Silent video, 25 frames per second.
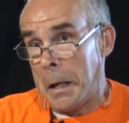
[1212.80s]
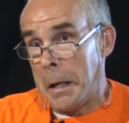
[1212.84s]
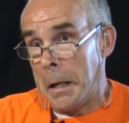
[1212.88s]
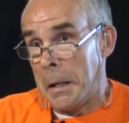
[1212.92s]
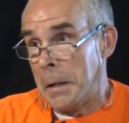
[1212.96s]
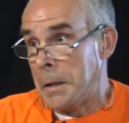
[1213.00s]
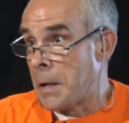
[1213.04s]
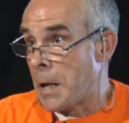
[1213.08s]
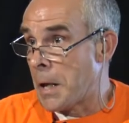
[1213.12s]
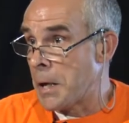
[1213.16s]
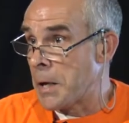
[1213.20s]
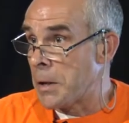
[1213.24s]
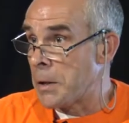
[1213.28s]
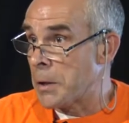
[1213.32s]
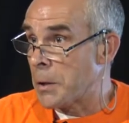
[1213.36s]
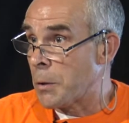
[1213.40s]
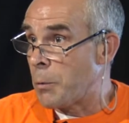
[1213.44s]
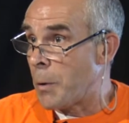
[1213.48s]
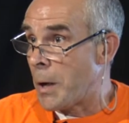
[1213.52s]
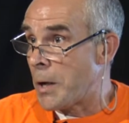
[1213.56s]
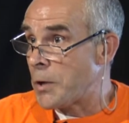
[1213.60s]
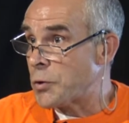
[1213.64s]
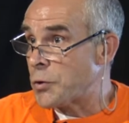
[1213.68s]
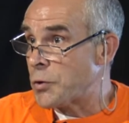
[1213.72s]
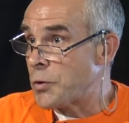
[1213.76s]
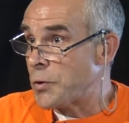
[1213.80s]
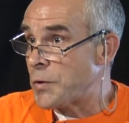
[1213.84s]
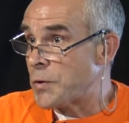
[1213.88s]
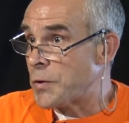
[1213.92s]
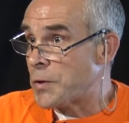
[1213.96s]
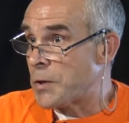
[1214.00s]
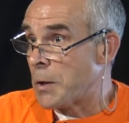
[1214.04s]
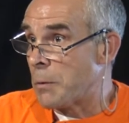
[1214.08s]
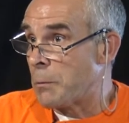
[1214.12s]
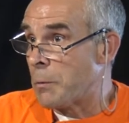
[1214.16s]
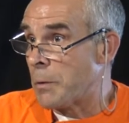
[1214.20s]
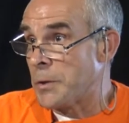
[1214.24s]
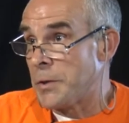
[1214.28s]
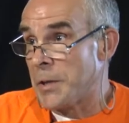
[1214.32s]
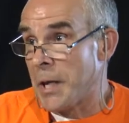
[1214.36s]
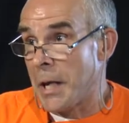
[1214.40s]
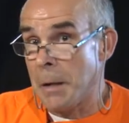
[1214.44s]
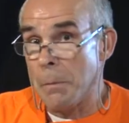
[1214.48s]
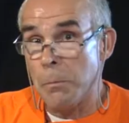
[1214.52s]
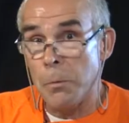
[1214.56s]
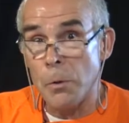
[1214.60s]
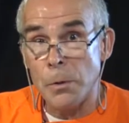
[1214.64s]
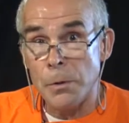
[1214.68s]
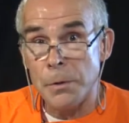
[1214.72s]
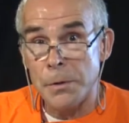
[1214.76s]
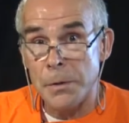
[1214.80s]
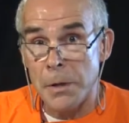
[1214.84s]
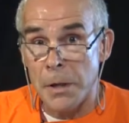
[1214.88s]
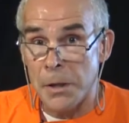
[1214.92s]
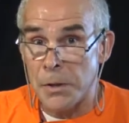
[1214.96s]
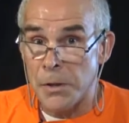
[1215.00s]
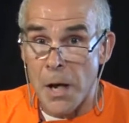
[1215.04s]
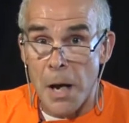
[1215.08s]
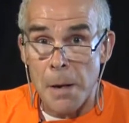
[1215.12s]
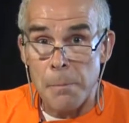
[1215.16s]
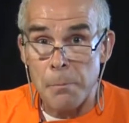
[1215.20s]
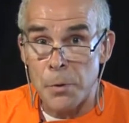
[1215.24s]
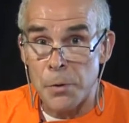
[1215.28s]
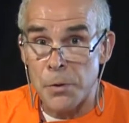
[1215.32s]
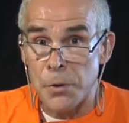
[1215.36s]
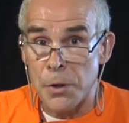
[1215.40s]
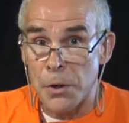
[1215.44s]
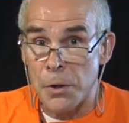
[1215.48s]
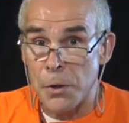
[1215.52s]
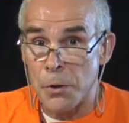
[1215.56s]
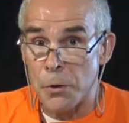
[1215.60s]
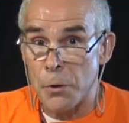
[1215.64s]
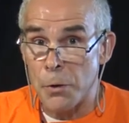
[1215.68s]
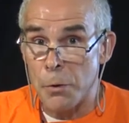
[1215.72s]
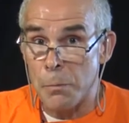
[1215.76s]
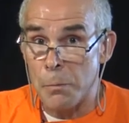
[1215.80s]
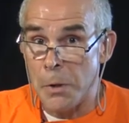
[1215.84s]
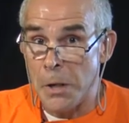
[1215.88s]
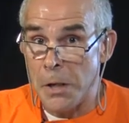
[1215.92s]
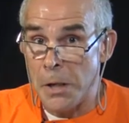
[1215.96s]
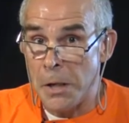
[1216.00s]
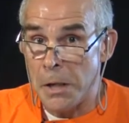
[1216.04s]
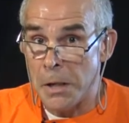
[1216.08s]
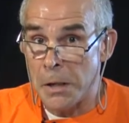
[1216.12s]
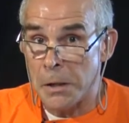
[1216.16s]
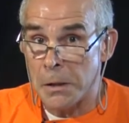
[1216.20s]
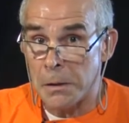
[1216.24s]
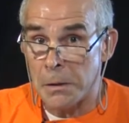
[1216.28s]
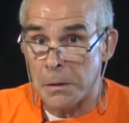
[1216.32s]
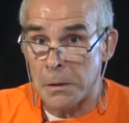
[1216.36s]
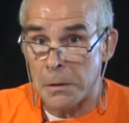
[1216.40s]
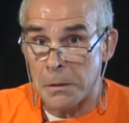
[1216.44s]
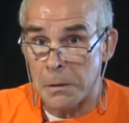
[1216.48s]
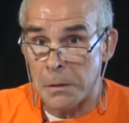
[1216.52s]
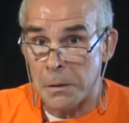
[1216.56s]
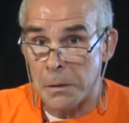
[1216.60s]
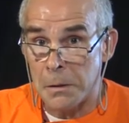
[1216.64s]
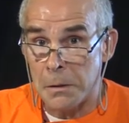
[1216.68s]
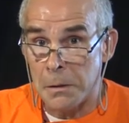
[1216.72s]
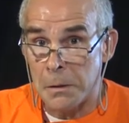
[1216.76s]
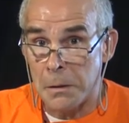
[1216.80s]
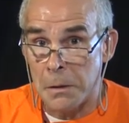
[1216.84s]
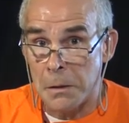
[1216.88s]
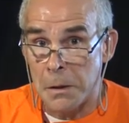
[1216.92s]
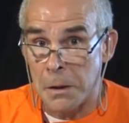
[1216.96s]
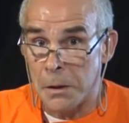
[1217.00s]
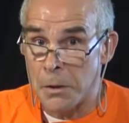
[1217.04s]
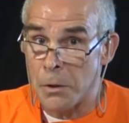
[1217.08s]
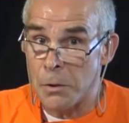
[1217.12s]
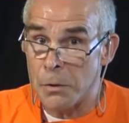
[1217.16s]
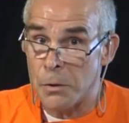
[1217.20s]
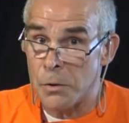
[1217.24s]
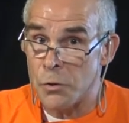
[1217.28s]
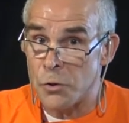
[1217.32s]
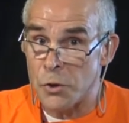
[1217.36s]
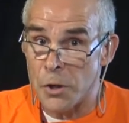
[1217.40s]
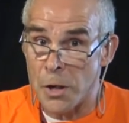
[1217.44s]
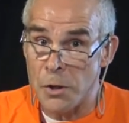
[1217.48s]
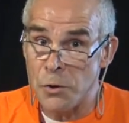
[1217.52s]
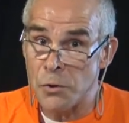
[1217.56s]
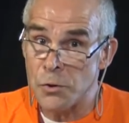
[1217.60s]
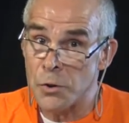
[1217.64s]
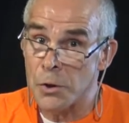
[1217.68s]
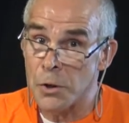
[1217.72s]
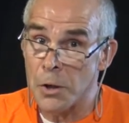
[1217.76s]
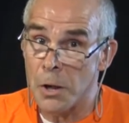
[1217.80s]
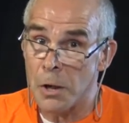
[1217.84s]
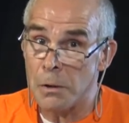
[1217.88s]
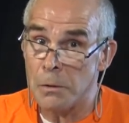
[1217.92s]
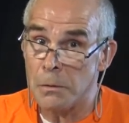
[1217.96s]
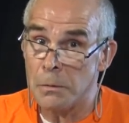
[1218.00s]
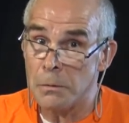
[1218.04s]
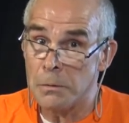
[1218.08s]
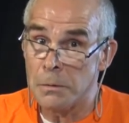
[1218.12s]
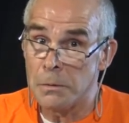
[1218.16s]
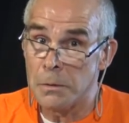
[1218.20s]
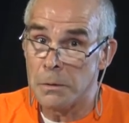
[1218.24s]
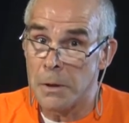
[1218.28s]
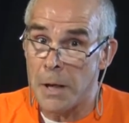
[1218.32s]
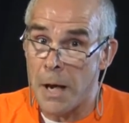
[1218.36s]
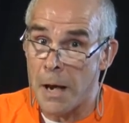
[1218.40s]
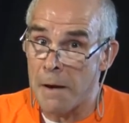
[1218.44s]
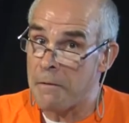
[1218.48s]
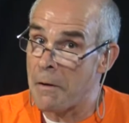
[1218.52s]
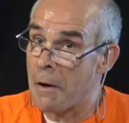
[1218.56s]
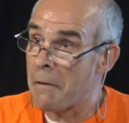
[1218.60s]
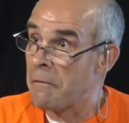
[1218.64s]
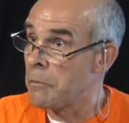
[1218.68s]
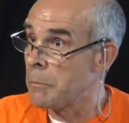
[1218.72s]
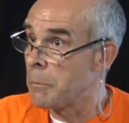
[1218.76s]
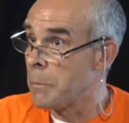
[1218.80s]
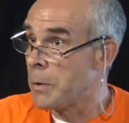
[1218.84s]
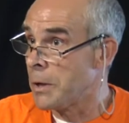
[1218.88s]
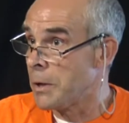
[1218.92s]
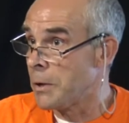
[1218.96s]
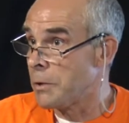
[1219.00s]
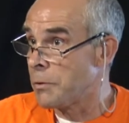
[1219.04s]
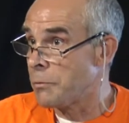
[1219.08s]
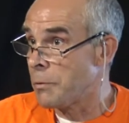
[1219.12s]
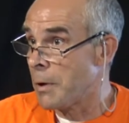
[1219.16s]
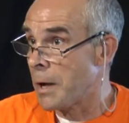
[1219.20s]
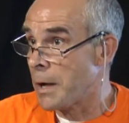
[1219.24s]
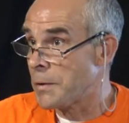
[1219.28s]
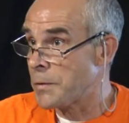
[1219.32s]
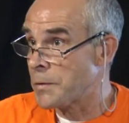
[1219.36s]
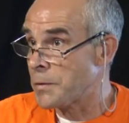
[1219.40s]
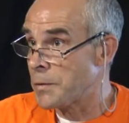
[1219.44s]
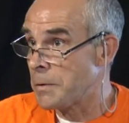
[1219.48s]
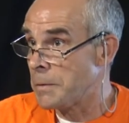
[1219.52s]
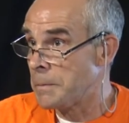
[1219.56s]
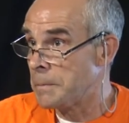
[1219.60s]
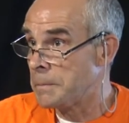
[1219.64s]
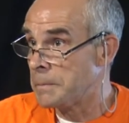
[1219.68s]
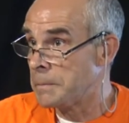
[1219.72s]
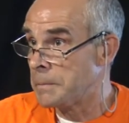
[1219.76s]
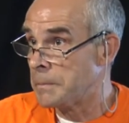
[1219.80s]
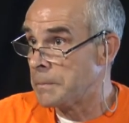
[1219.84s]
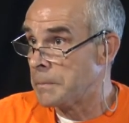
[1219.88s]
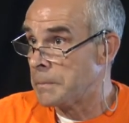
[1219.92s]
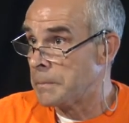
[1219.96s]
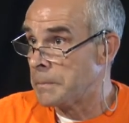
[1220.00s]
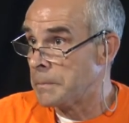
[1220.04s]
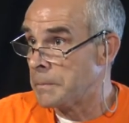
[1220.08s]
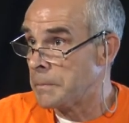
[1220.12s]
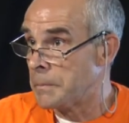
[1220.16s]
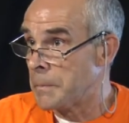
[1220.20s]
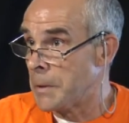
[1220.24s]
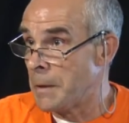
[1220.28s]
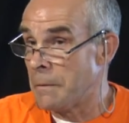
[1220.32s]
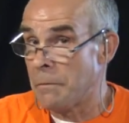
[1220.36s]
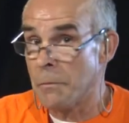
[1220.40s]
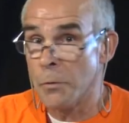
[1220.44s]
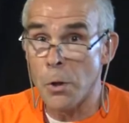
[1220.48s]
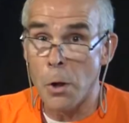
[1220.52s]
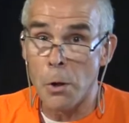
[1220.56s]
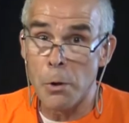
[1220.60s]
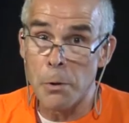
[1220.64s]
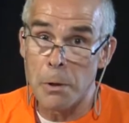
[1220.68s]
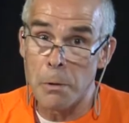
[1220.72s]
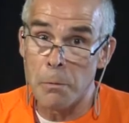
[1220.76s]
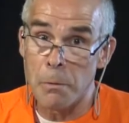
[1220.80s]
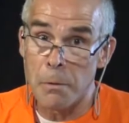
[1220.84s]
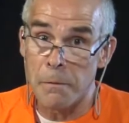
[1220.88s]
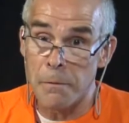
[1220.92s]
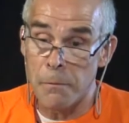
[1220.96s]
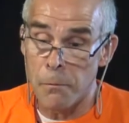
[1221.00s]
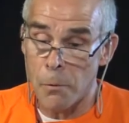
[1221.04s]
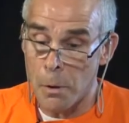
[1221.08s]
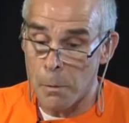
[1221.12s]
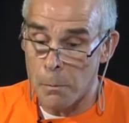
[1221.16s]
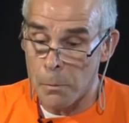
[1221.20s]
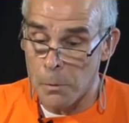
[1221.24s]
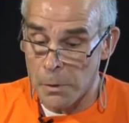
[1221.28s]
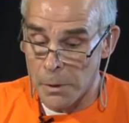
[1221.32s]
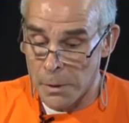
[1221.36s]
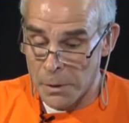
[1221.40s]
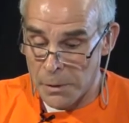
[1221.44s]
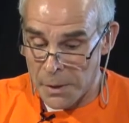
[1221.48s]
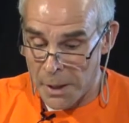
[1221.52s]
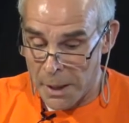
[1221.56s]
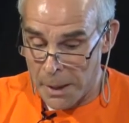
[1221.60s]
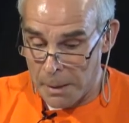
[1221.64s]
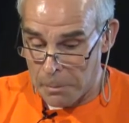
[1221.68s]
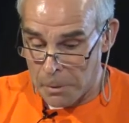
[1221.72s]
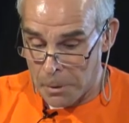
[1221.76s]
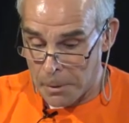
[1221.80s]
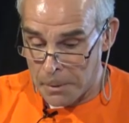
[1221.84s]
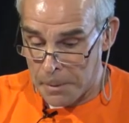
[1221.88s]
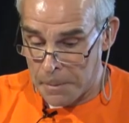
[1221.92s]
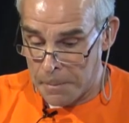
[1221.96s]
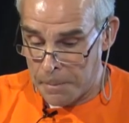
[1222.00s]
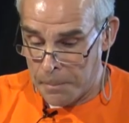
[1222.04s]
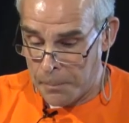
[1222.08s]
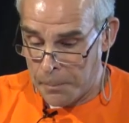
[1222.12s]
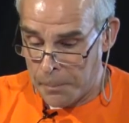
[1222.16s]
None of the questions that were tabled at that particular meeting a year and change ago have ever been addressed, even though they were formally tabled.